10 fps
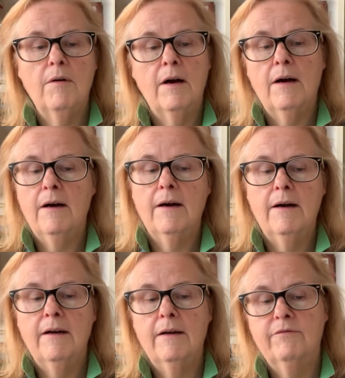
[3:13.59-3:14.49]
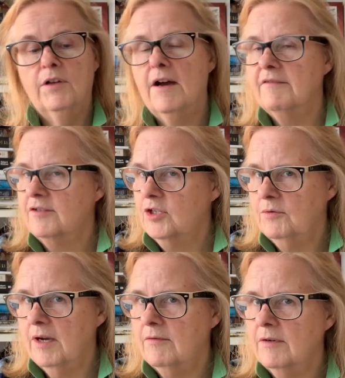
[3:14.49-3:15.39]
I've lost
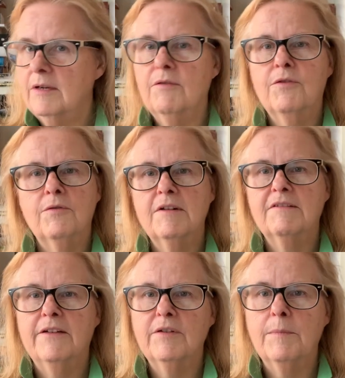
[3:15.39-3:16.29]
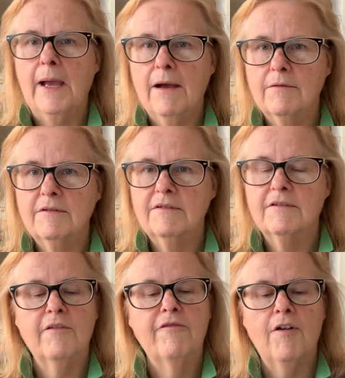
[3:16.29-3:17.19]
237 pounds
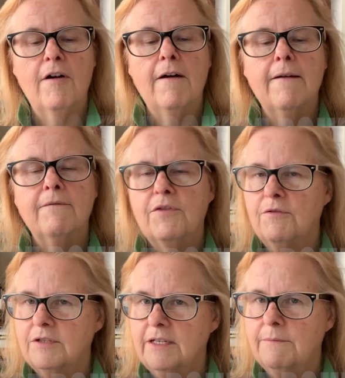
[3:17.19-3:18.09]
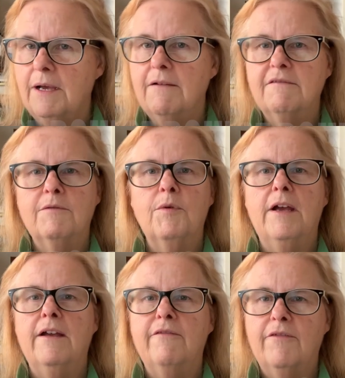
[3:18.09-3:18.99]
so far, 13 pounds
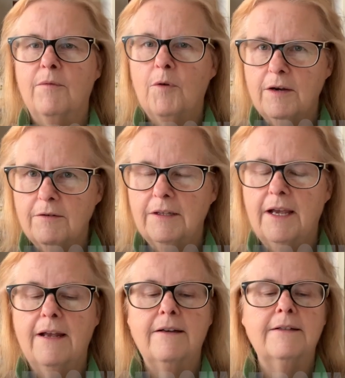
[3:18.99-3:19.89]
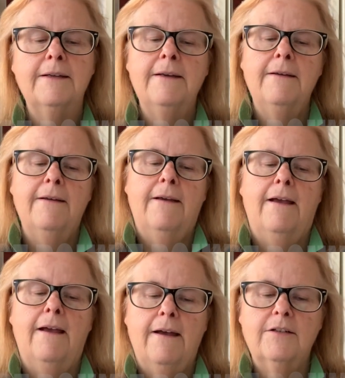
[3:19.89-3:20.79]
away from Wonderland
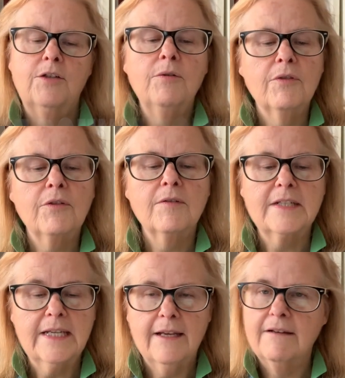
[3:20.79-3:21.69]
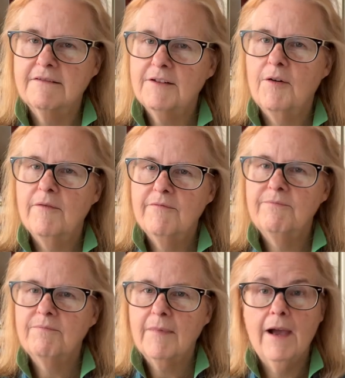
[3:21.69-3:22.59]
at 213. So
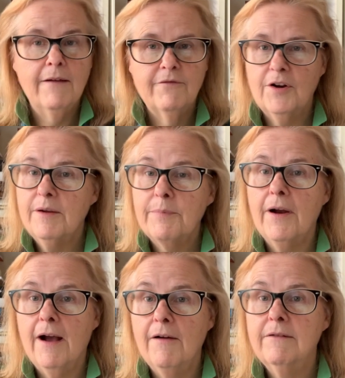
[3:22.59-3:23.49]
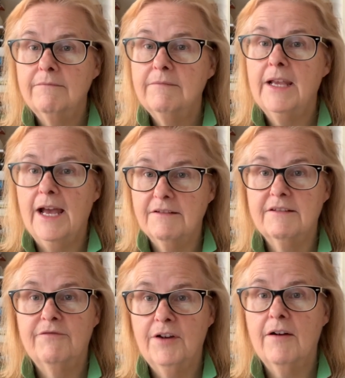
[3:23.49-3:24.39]
I'm very proud.
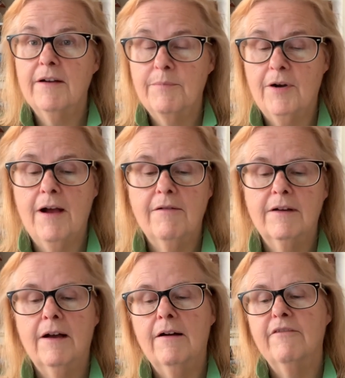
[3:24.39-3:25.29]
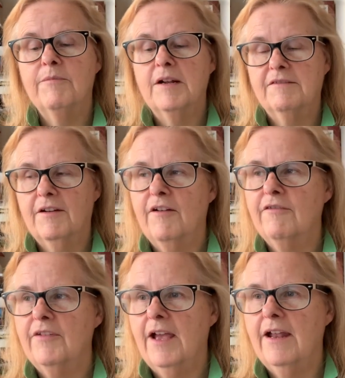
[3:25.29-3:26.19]
Yes, very proud of
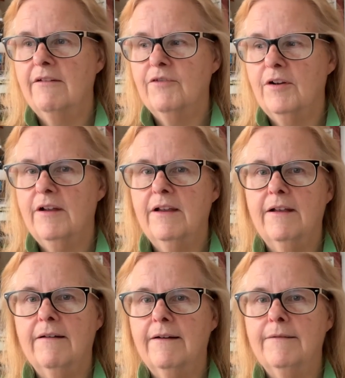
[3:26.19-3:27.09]
myself, and very,